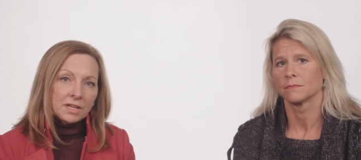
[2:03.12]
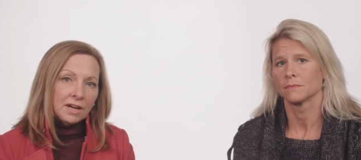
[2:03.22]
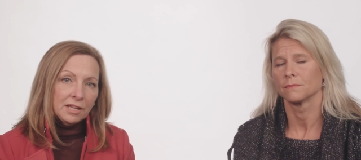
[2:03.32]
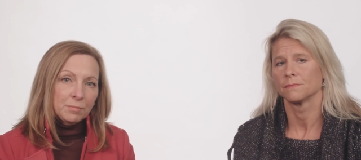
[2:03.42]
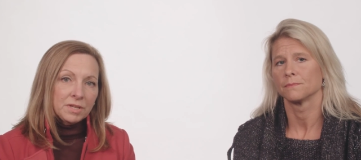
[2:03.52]

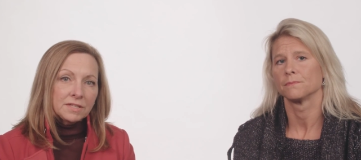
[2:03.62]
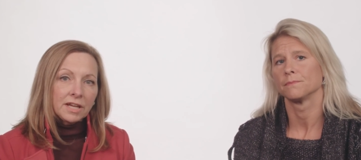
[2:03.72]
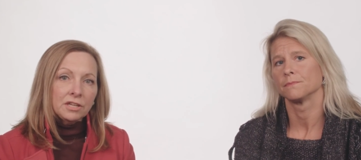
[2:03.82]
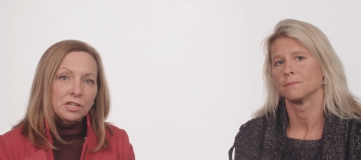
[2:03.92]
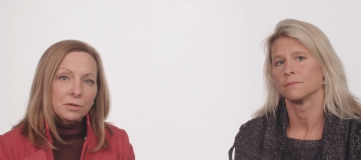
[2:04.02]
Speaker 1: documents,
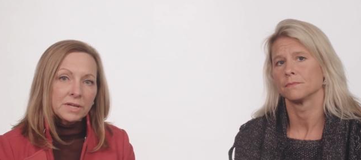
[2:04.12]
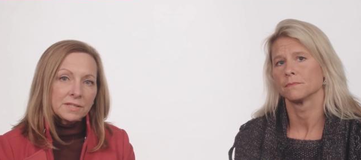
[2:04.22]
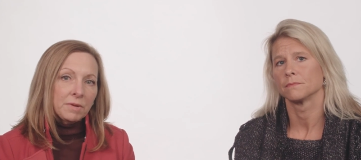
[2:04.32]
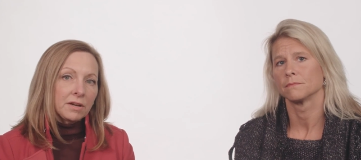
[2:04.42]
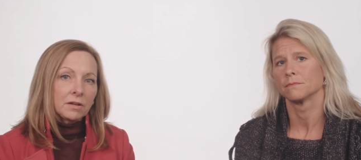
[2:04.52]
and
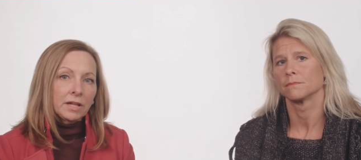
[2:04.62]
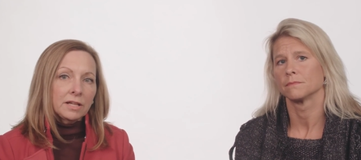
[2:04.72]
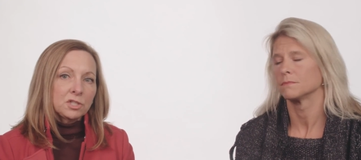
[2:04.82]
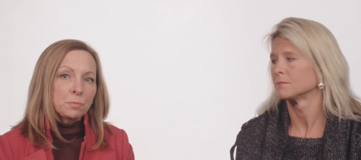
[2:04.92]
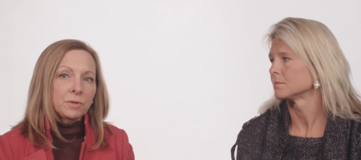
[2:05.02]
U.S. medical
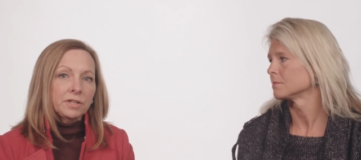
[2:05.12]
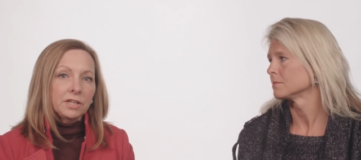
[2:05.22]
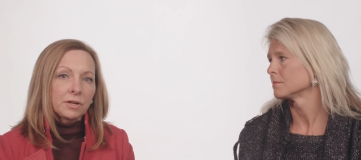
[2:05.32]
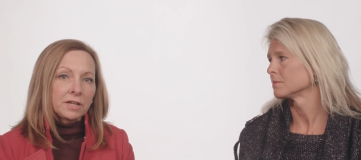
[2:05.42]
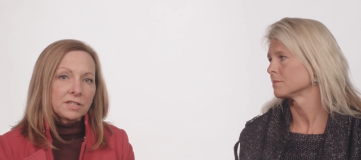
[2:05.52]
eligibility
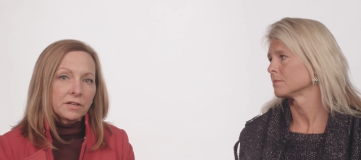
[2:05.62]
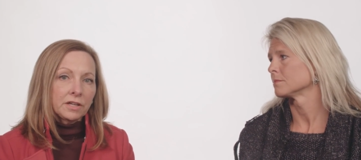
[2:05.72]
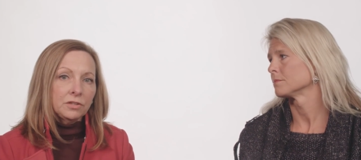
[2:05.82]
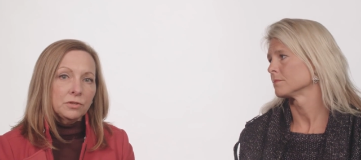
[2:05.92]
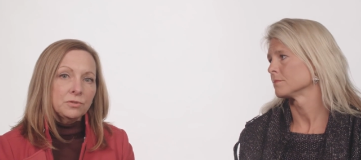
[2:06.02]

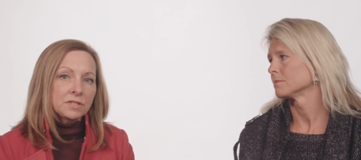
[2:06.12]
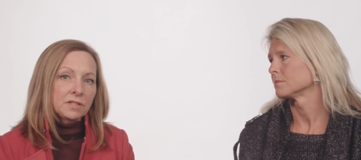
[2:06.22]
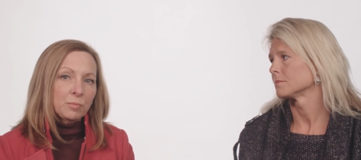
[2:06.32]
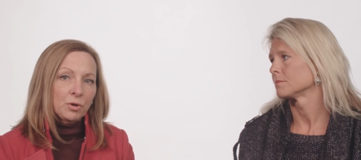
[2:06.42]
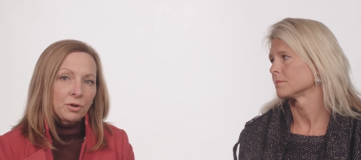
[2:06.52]
criteria used
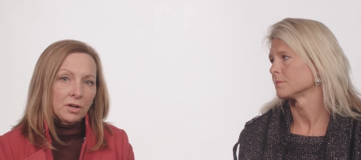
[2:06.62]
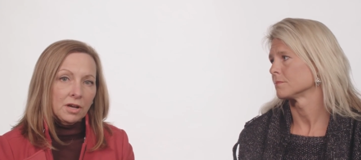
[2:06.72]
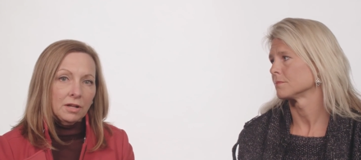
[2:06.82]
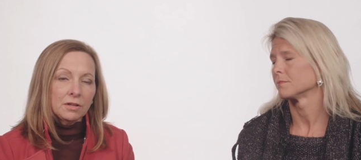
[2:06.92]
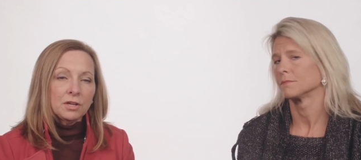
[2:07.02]
in the
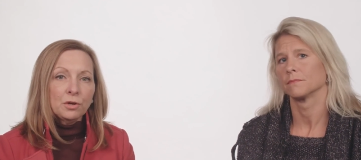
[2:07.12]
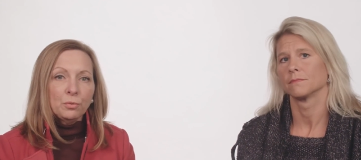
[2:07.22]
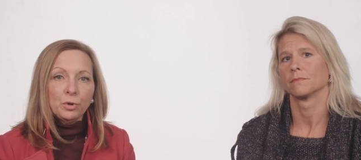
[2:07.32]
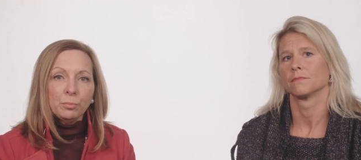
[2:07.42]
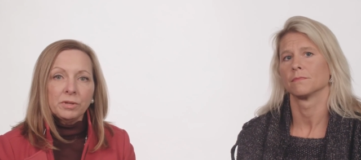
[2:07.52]
protocol
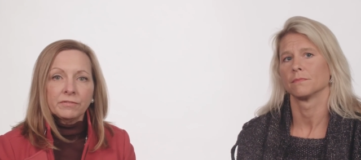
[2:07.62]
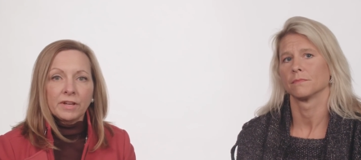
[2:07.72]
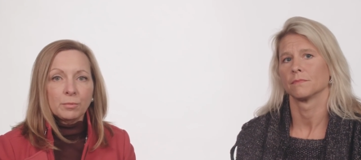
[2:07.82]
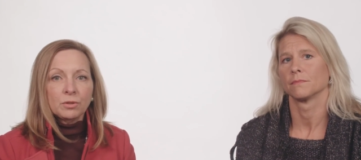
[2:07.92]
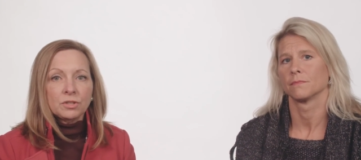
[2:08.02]
will be
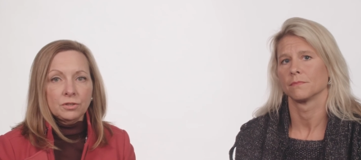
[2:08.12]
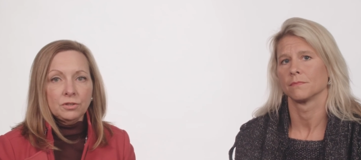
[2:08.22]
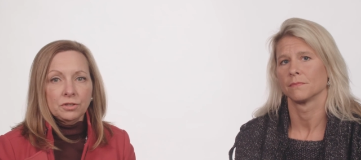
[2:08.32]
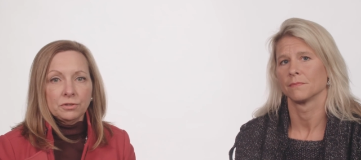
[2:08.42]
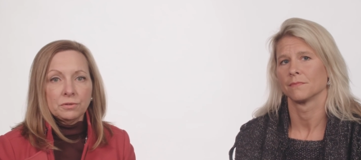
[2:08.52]
available to
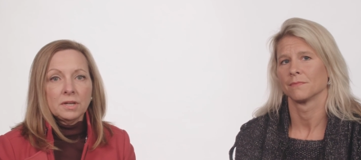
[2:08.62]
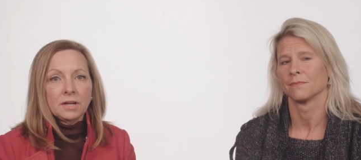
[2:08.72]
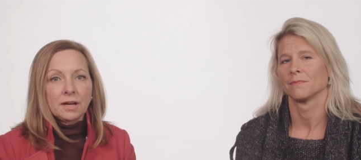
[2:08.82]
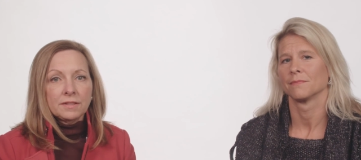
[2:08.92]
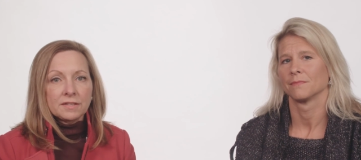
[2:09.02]
you
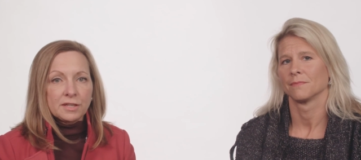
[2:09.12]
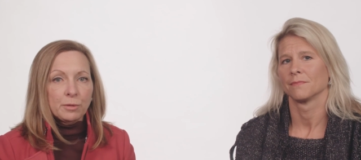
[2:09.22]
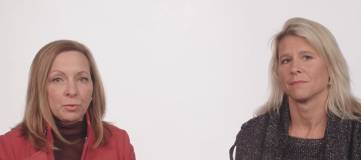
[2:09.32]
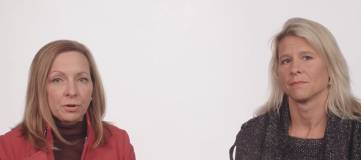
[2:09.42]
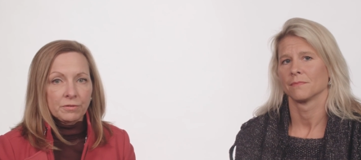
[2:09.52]
on the
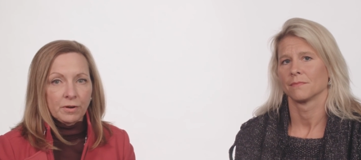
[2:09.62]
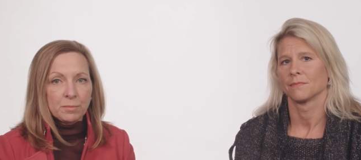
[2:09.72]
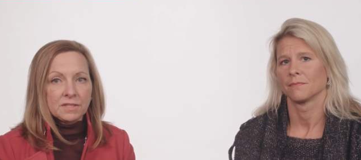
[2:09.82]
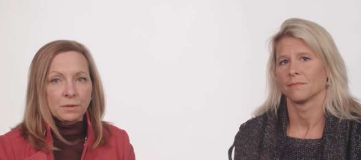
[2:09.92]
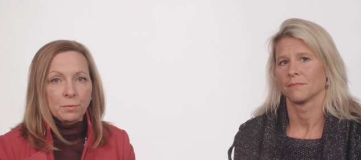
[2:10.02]
State Board of
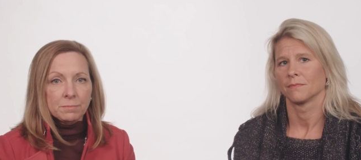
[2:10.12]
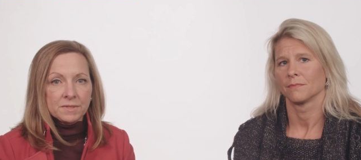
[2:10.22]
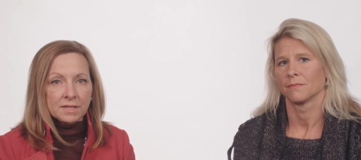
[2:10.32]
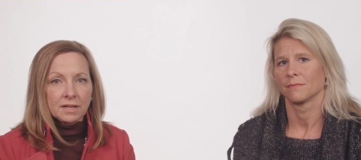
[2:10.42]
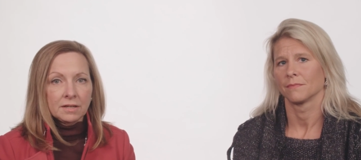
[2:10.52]
Pharmacy
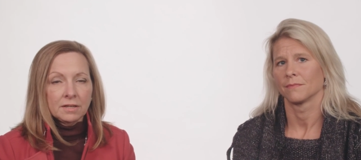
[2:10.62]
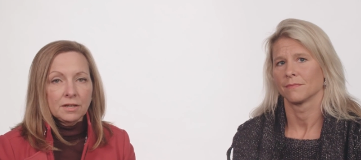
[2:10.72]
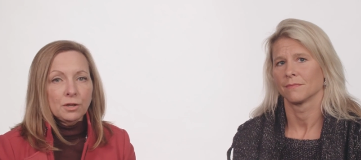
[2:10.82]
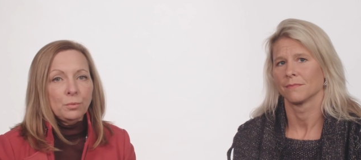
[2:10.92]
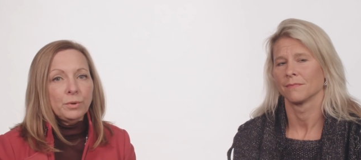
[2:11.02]
website.
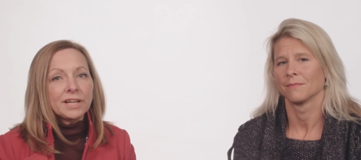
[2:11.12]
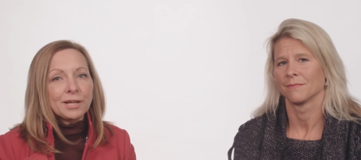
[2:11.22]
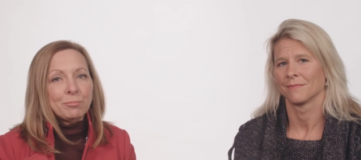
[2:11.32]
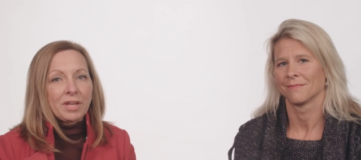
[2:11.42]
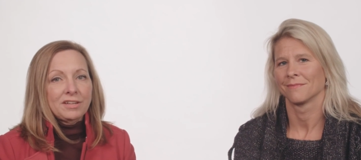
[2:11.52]
We
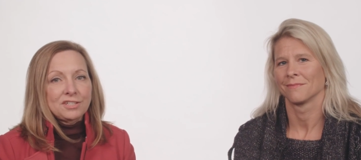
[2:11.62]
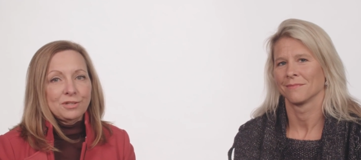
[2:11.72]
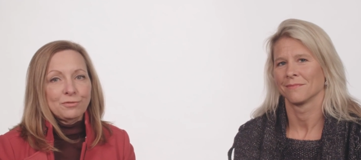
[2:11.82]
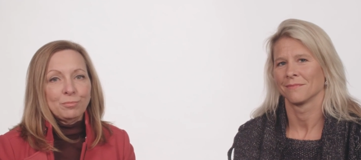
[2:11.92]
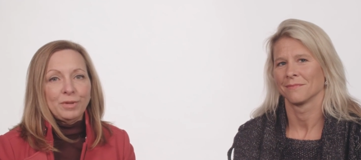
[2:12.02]
commend
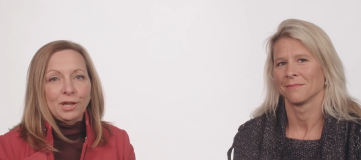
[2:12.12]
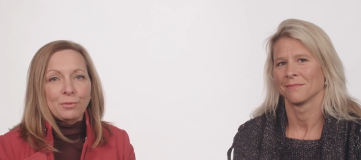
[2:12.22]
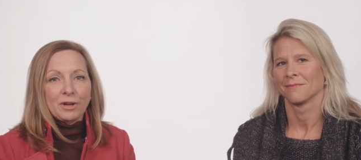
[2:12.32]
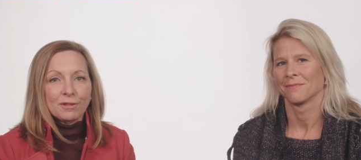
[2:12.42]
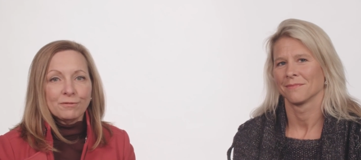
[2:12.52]
you for being
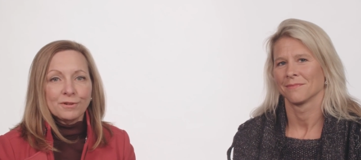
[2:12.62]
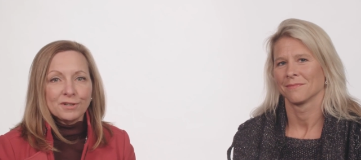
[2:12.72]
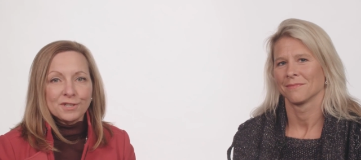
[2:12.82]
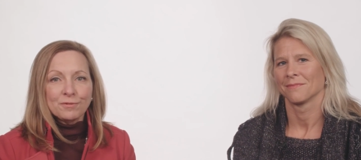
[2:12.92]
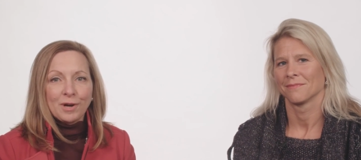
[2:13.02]
one of the
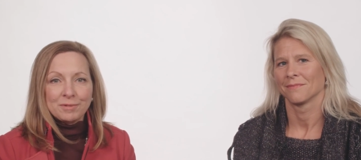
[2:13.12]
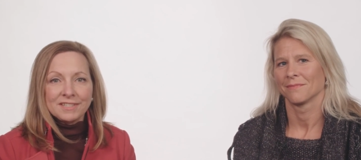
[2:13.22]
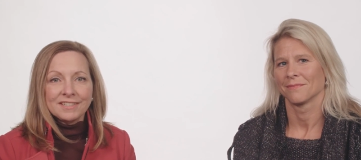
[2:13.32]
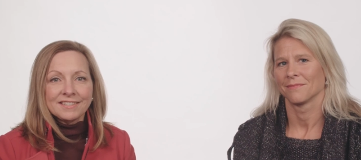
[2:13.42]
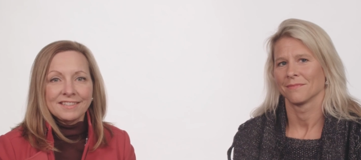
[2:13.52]
first
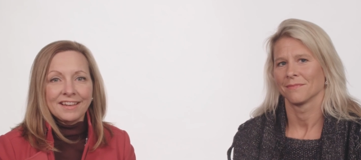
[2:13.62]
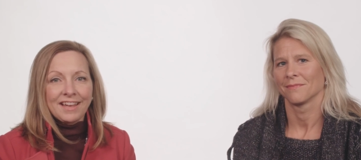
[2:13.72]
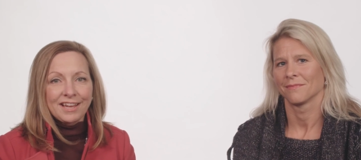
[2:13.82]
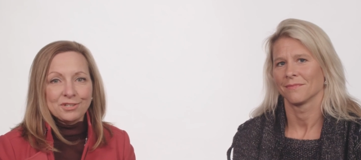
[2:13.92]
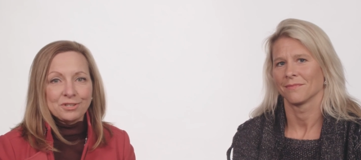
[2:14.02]
pharmacists in the
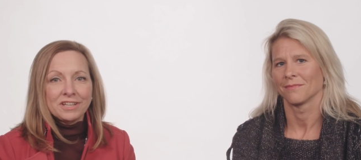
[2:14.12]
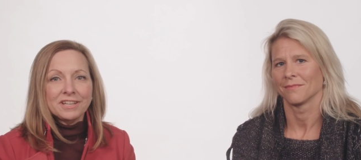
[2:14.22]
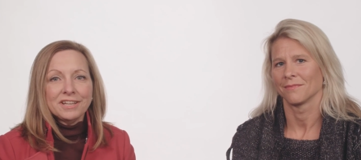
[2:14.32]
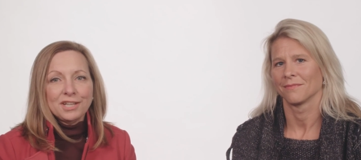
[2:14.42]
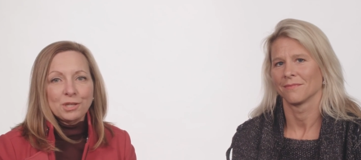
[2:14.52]
country
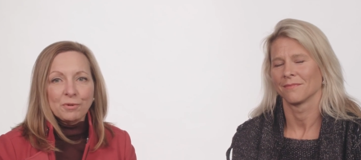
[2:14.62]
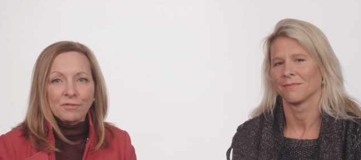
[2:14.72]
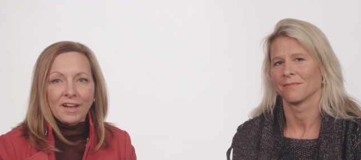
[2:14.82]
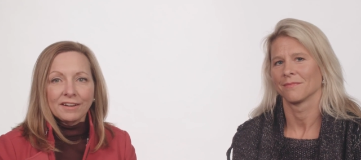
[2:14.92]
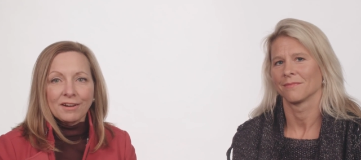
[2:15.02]
to
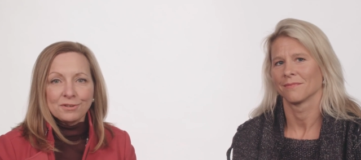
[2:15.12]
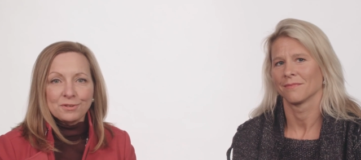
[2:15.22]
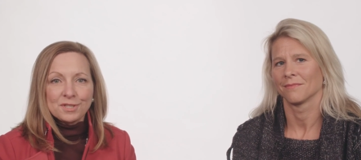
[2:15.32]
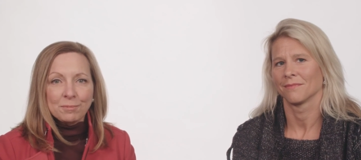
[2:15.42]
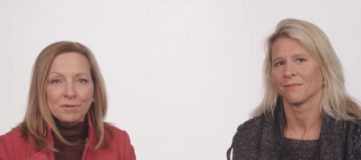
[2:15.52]
provide
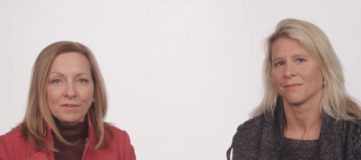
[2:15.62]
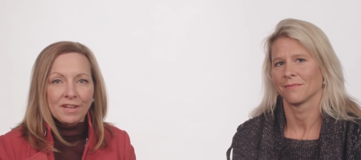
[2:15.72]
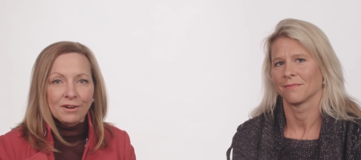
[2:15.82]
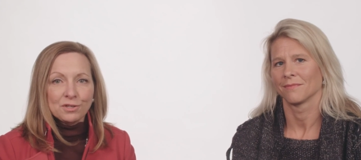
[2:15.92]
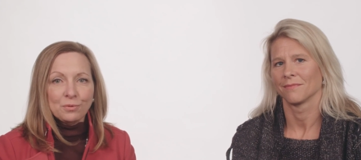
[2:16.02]
contraceptive
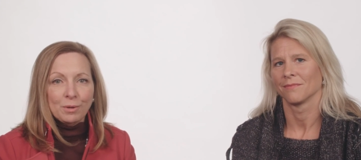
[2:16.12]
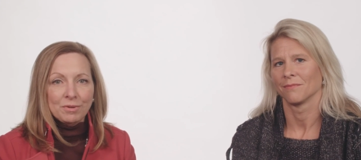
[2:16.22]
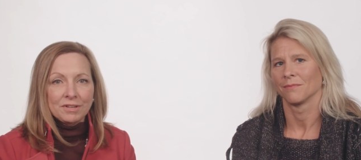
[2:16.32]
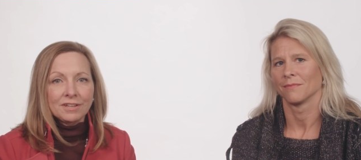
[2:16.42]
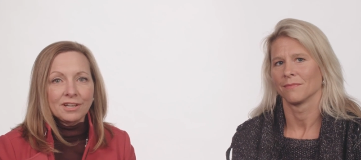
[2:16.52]
care to
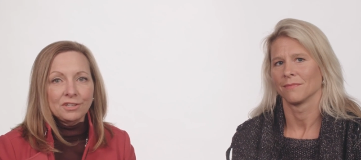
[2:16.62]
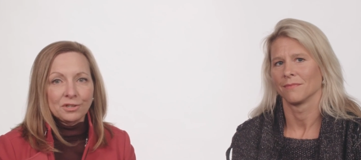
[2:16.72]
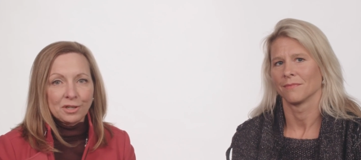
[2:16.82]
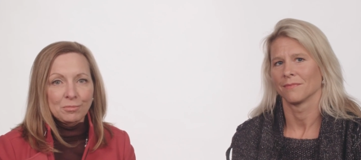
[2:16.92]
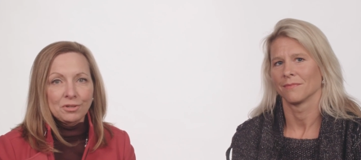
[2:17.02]
women in
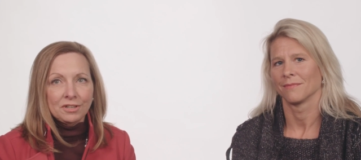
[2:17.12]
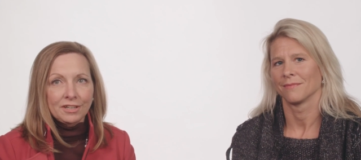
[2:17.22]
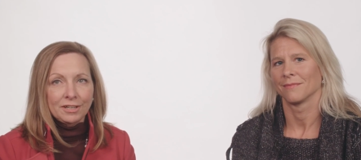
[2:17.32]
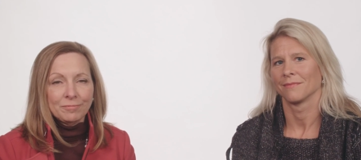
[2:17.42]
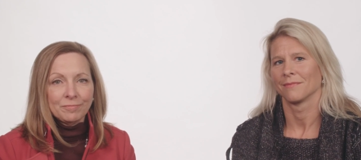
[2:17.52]
your
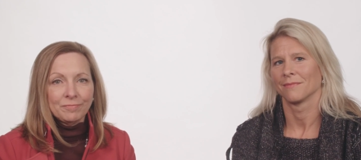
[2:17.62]
community.